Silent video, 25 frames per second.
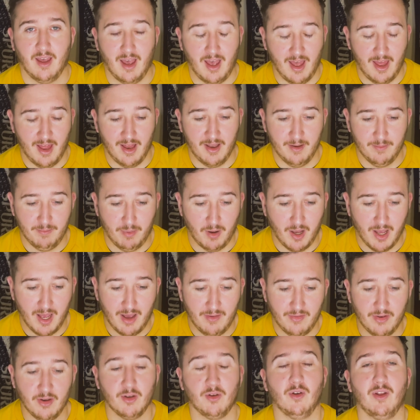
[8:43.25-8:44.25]
And by
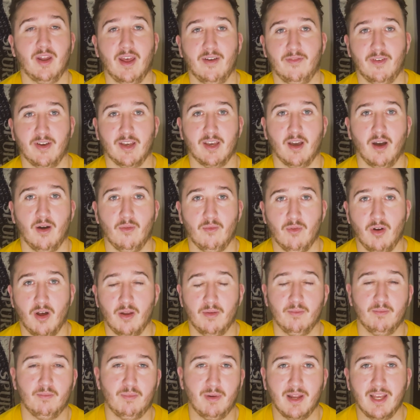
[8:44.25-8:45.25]
having a good FA Cup
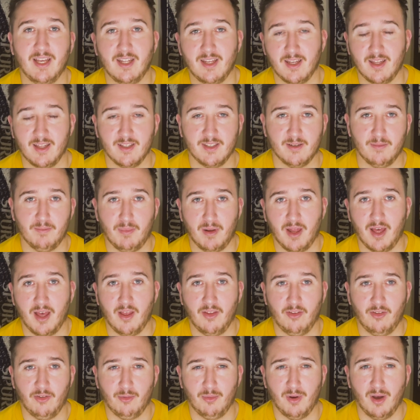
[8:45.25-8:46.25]
run, bleeding in some
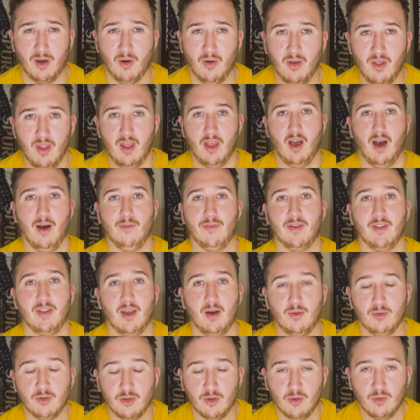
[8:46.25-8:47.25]
players as well, I think
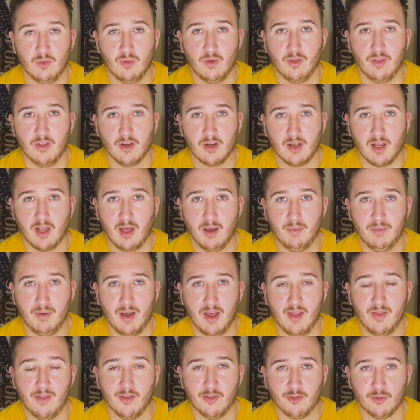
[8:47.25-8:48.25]
that will do the club
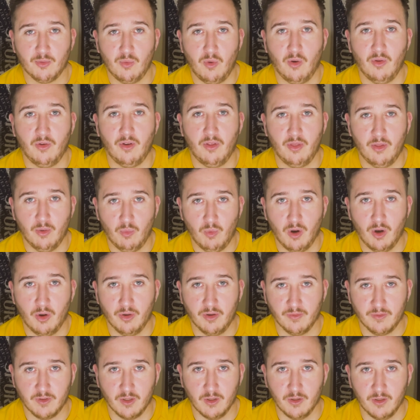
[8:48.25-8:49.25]
and the squad the world
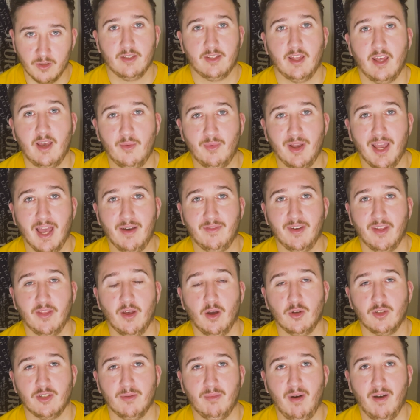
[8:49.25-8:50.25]
of good. So there we have it.
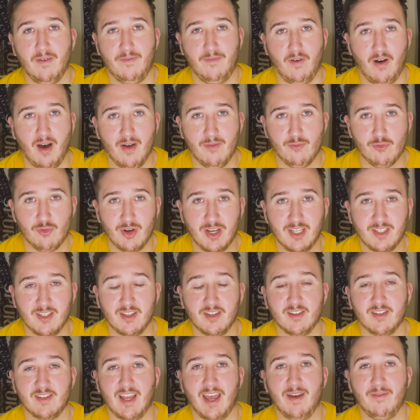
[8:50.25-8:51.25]
Those are my five
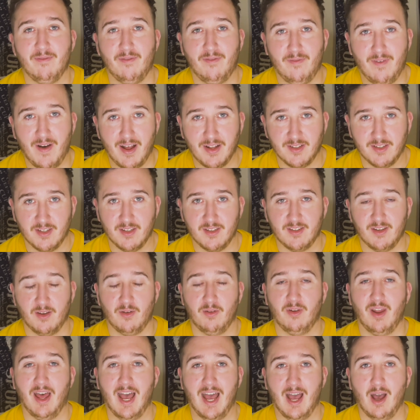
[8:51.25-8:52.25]
reasons and factors
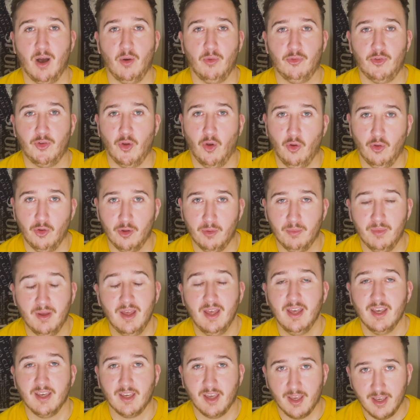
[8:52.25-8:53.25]
on how Tottenham
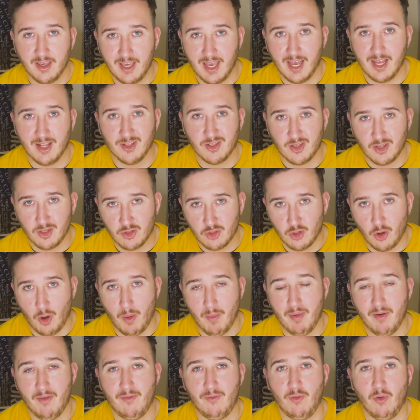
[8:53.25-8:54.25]
can get
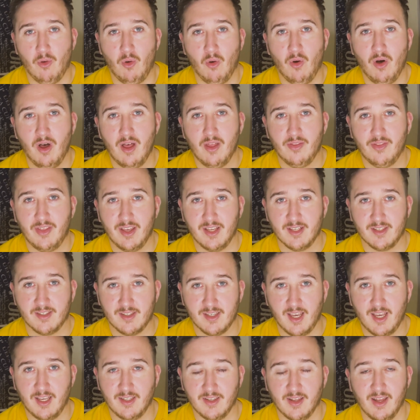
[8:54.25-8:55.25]
top four this
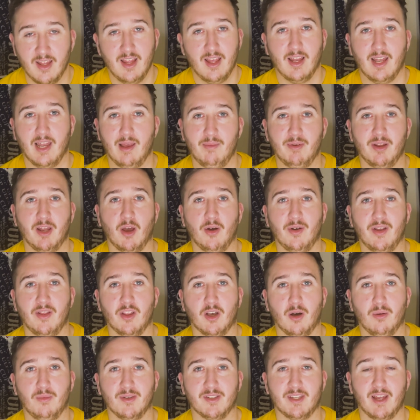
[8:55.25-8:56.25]
season. Let me know in the
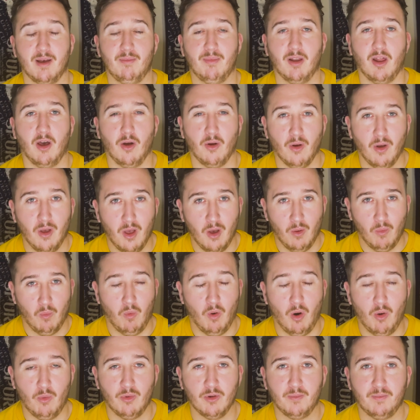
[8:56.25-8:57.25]
comments down below,
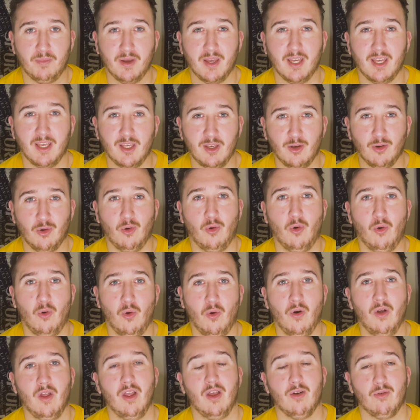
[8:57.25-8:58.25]
what would be
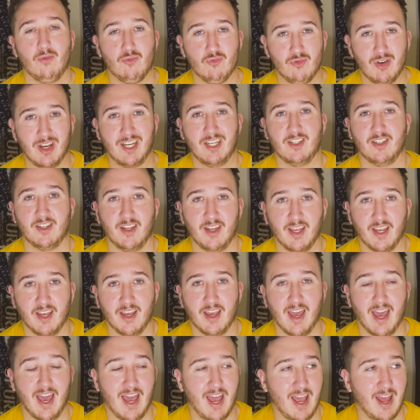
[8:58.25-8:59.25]
your
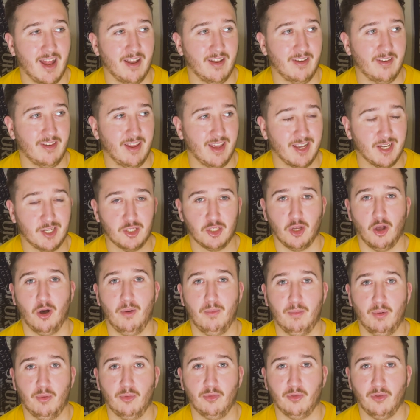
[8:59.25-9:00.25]
reasoning and
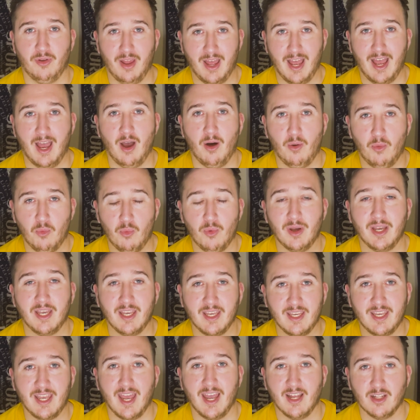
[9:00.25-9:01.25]
examples on how we
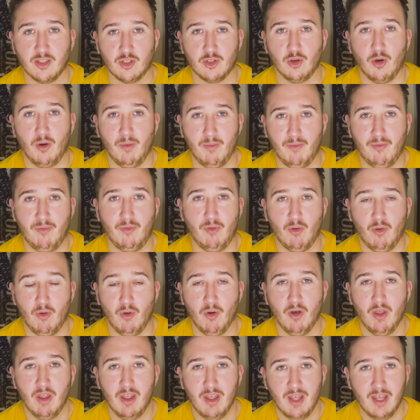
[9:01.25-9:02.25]
get top
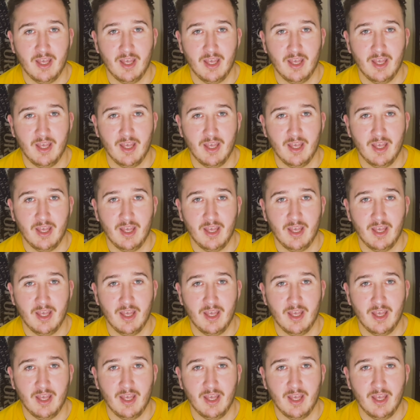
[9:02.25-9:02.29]
four?